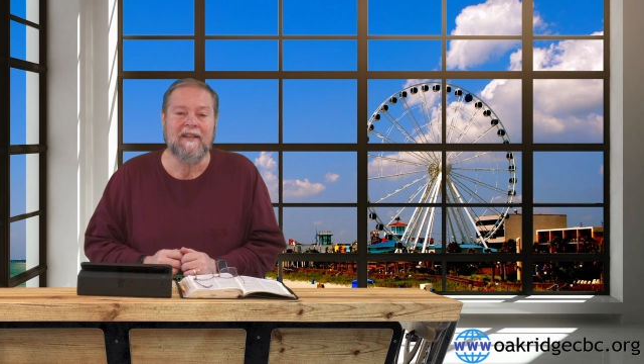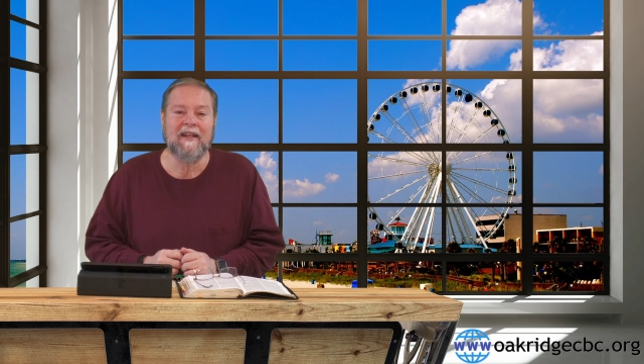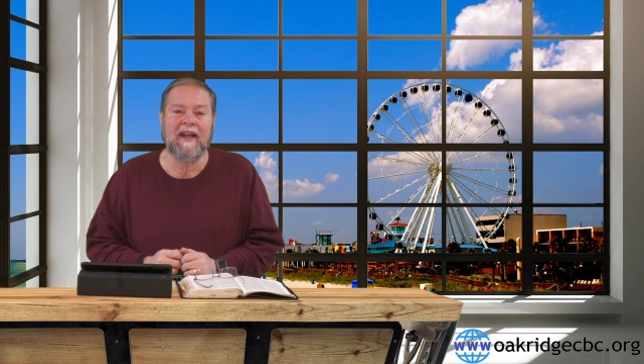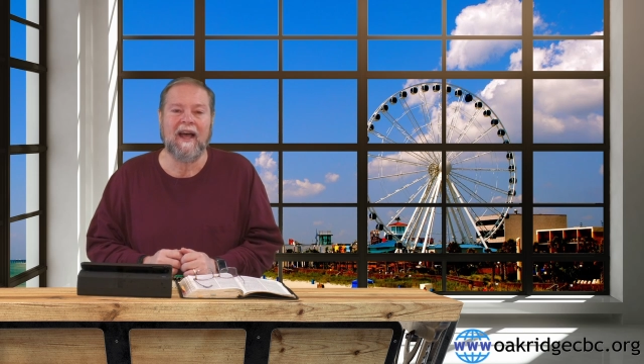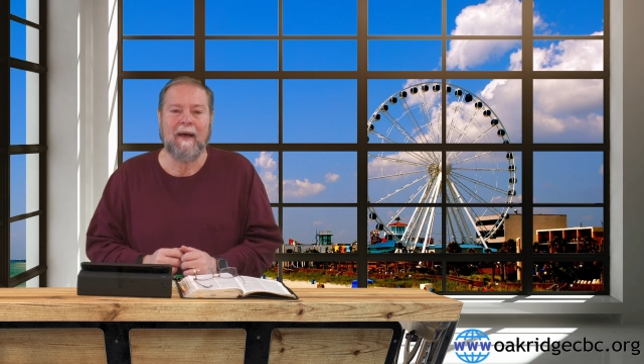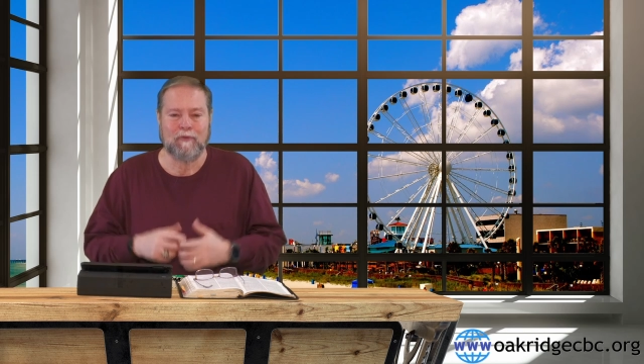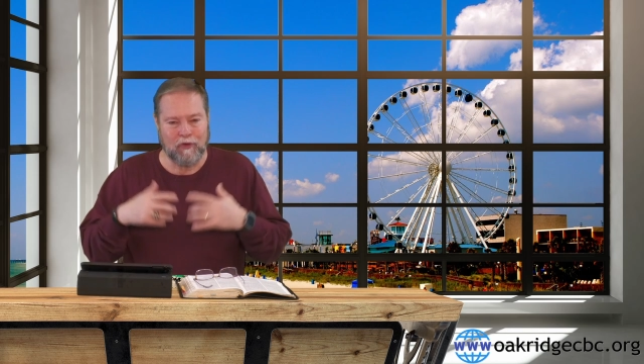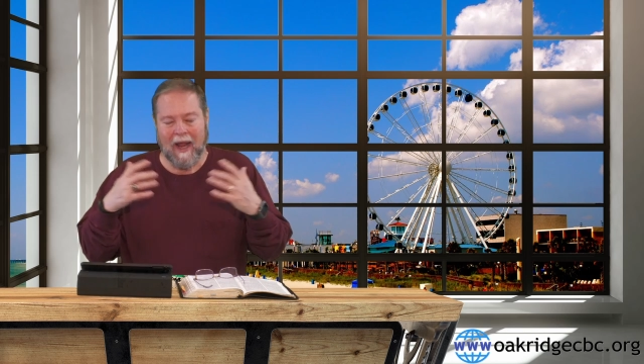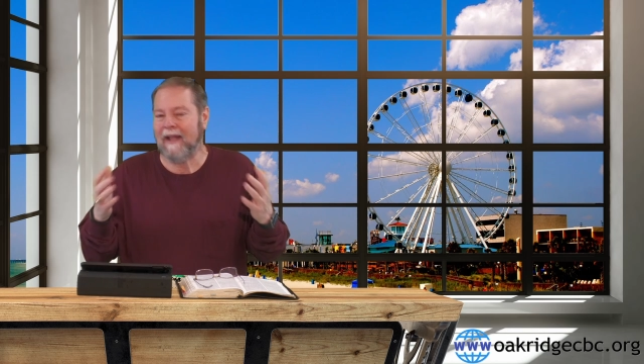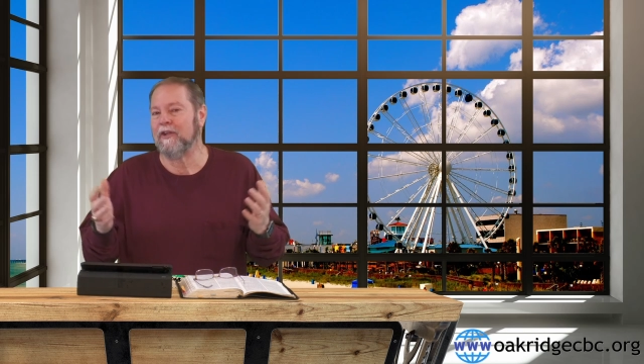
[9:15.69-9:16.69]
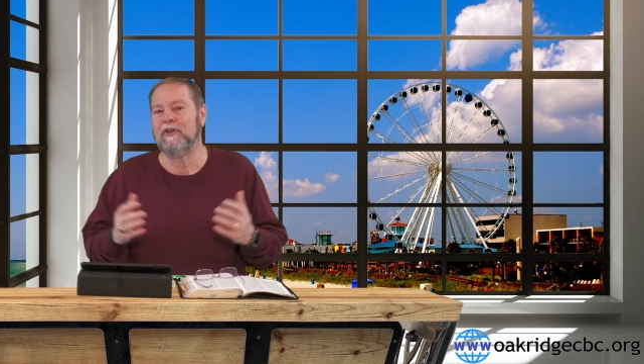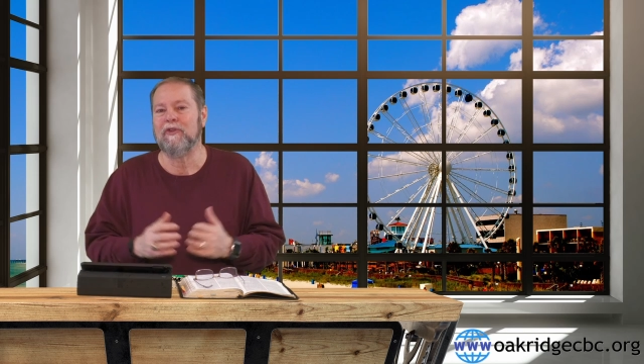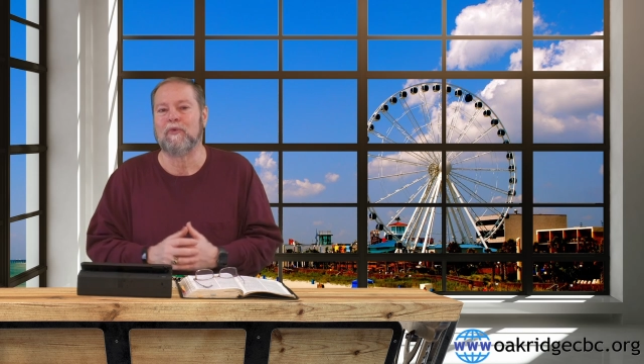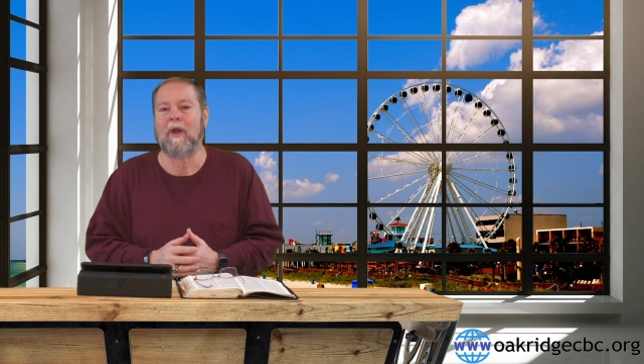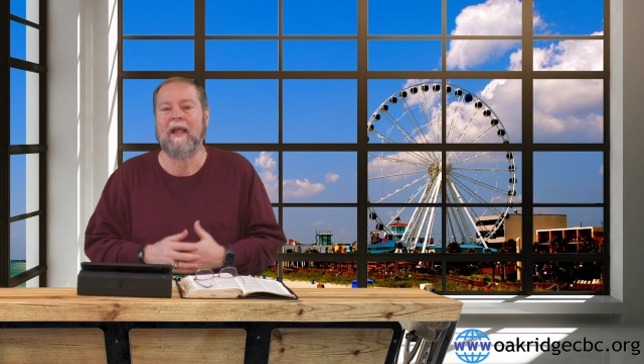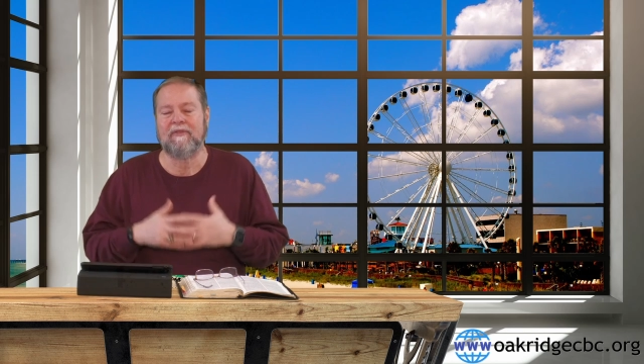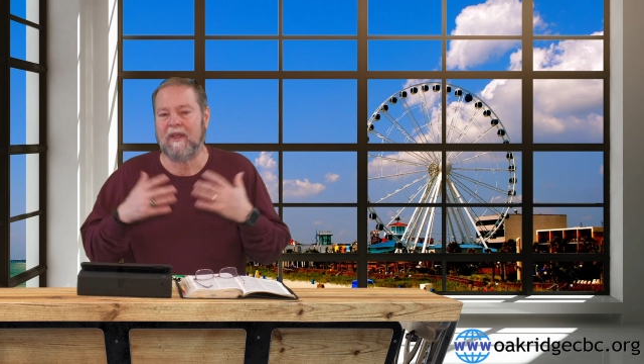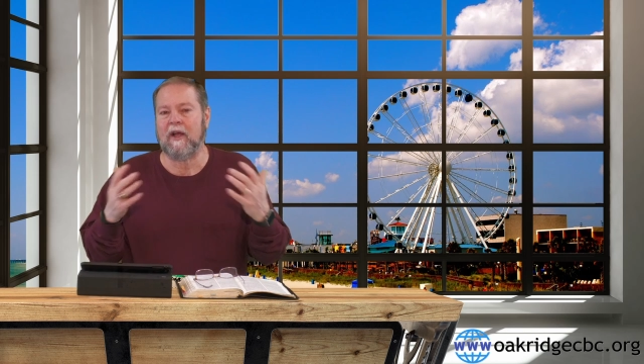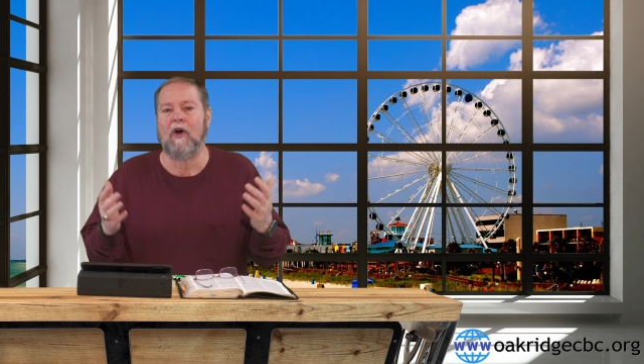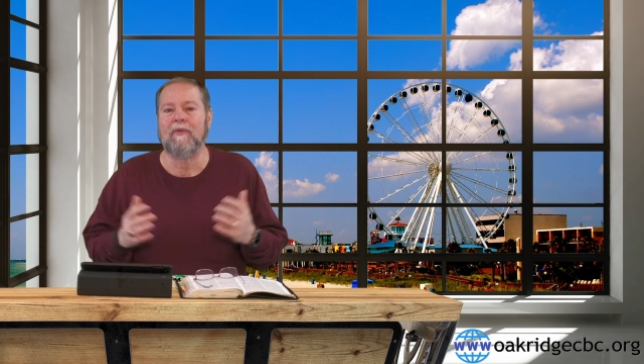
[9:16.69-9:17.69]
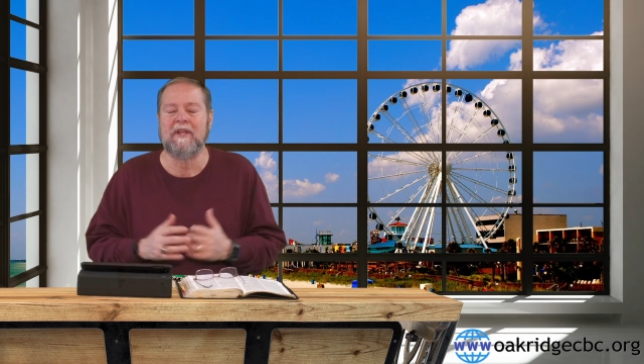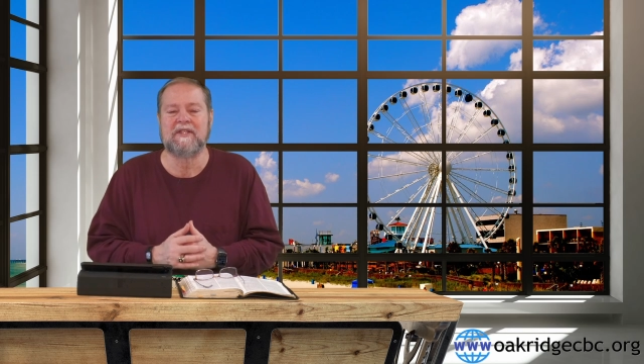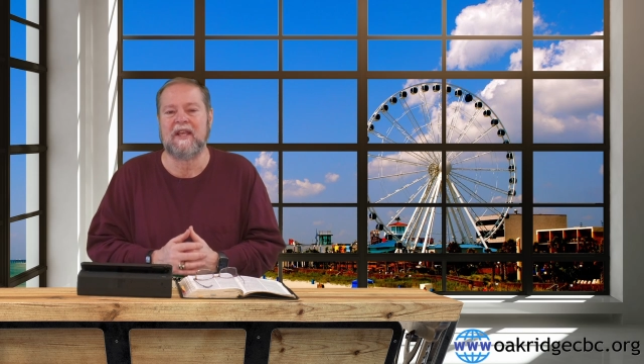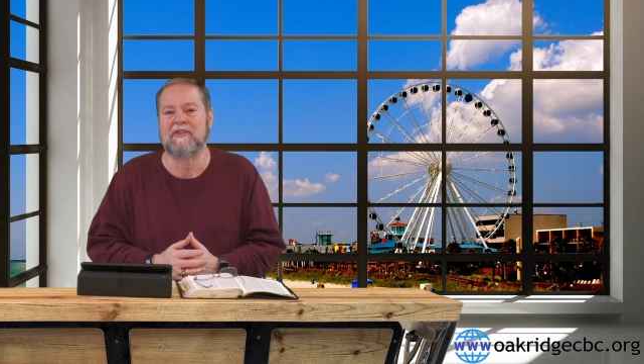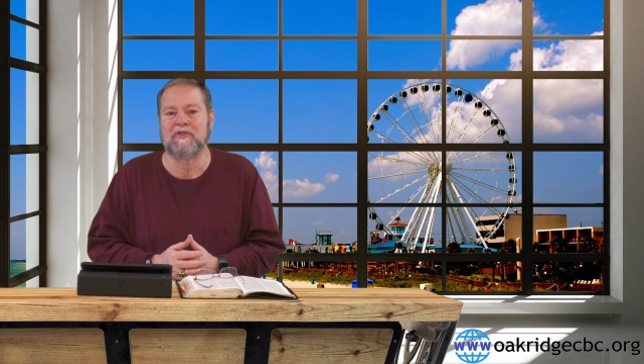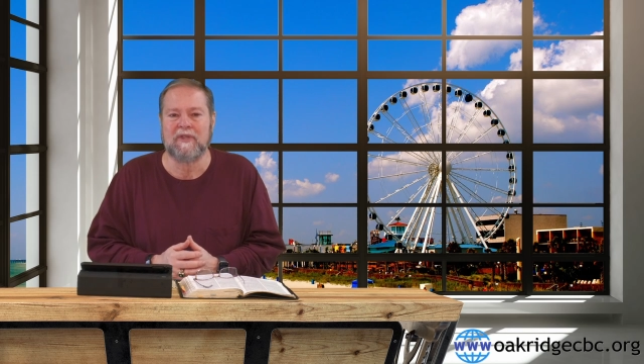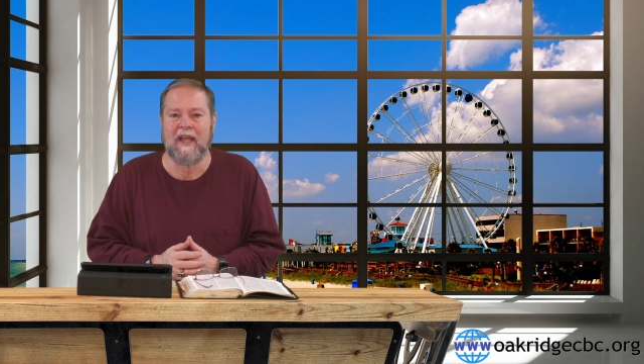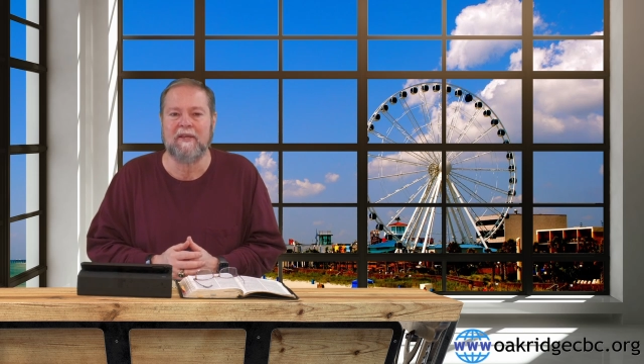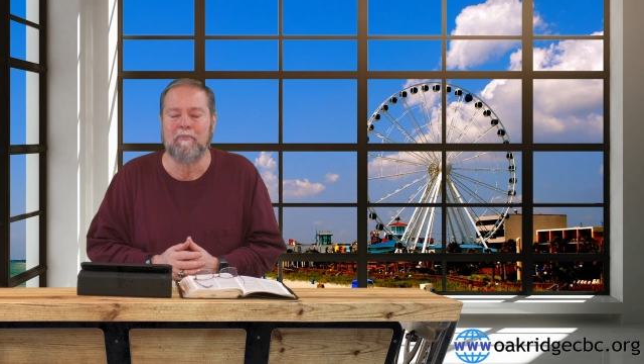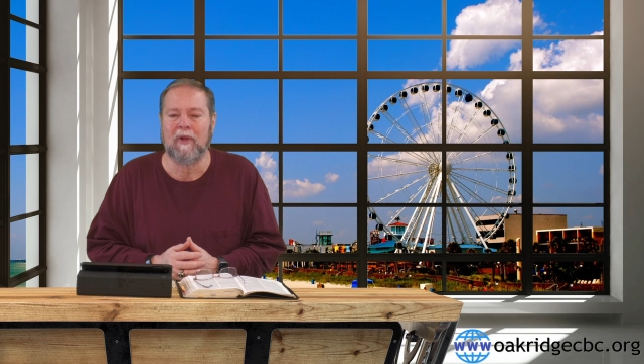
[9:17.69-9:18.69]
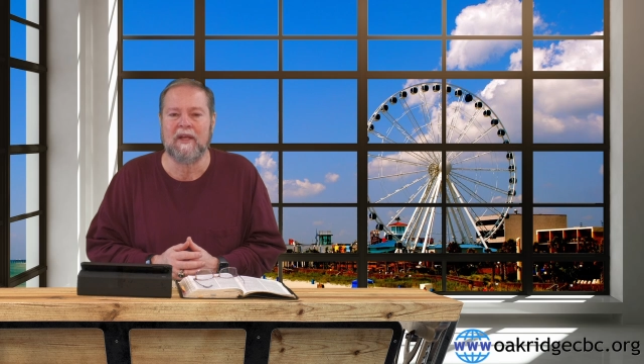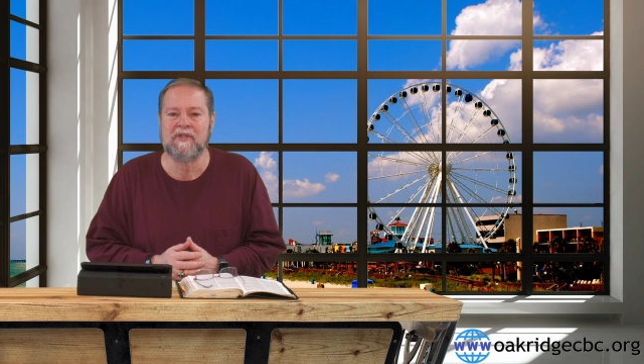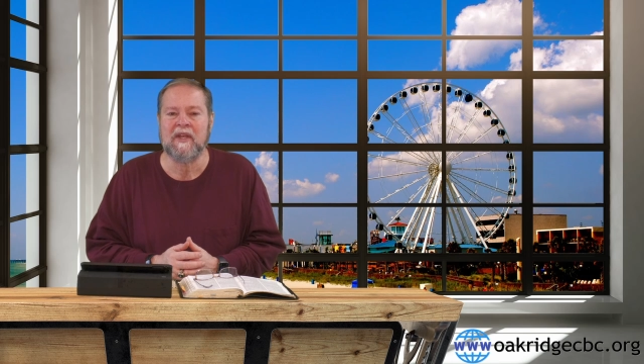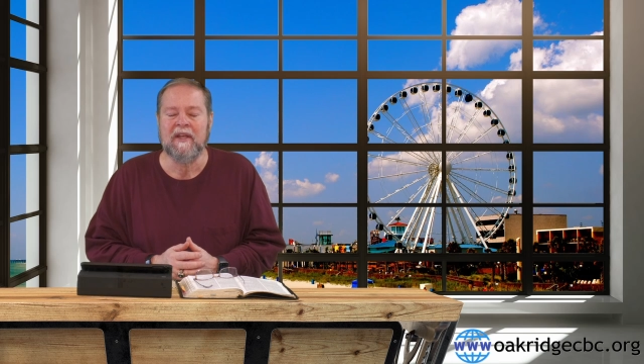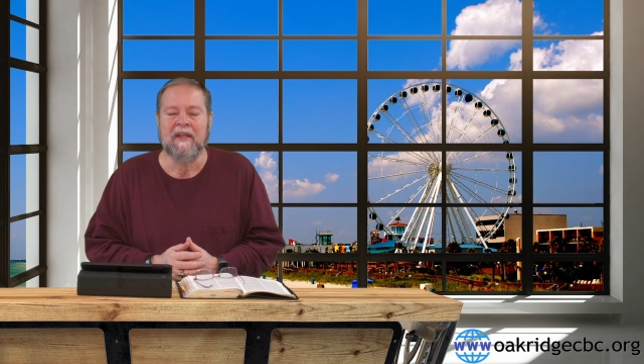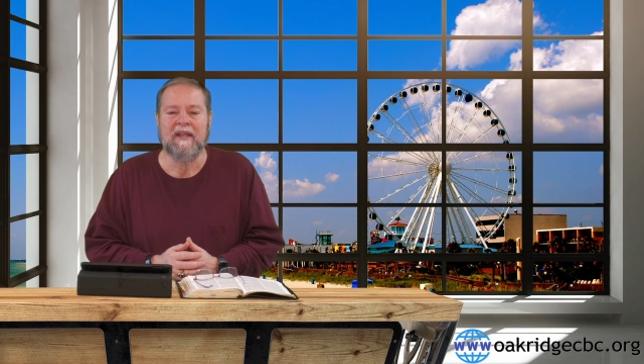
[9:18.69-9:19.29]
You know, I'm trying to do the right thing. All these things are taking place.